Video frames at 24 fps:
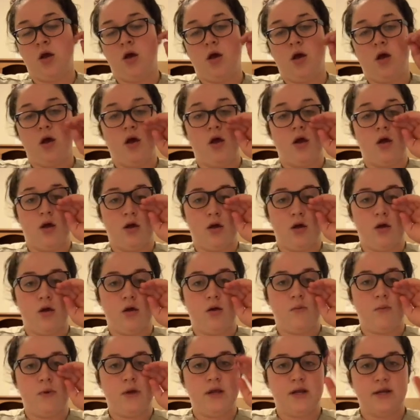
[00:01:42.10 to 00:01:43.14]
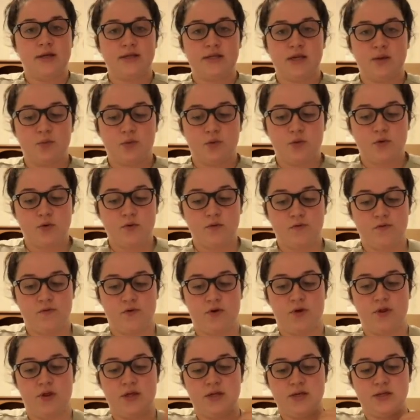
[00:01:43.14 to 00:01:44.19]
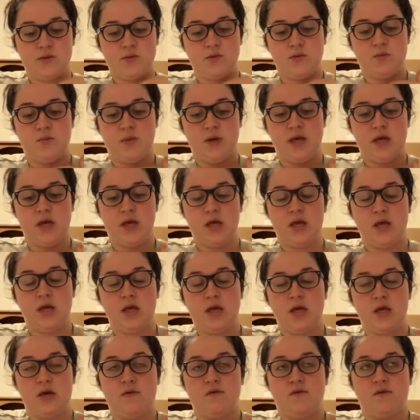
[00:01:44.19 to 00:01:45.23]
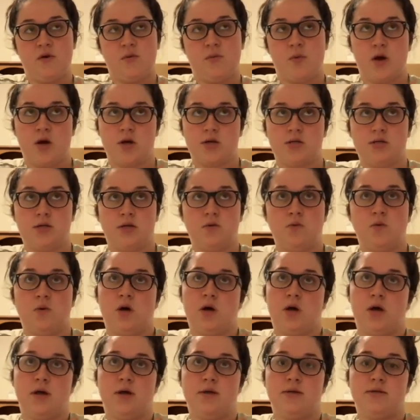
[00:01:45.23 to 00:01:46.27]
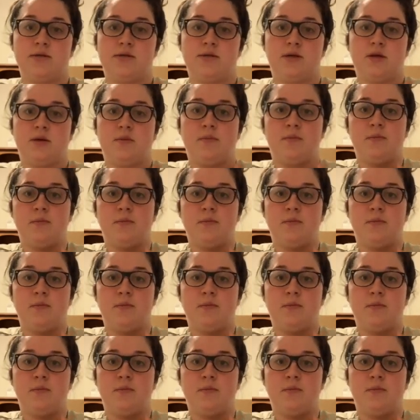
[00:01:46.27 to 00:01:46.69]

An example for this would be if a person was